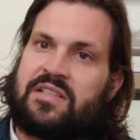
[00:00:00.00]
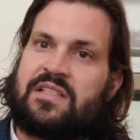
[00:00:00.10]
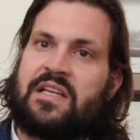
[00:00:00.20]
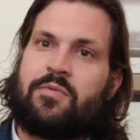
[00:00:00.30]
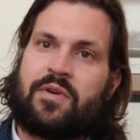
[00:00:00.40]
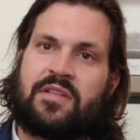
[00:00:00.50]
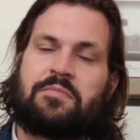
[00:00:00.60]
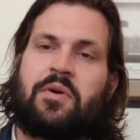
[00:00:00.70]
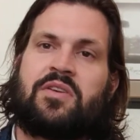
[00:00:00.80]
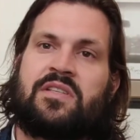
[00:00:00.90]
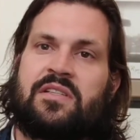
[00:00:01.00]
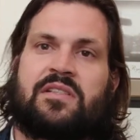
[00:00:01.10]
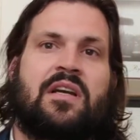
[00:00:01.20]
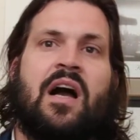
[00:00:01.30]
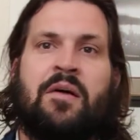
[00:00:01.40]
see where this person
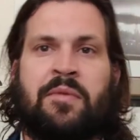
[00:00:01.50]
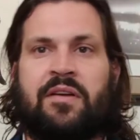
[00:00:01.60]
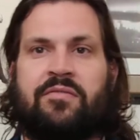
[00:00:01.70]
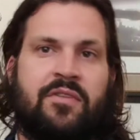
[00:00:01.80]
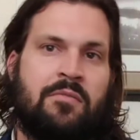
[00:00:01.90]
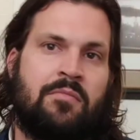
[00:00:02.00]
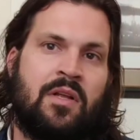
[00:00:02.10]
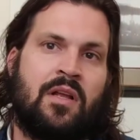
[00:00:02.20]
is coming from.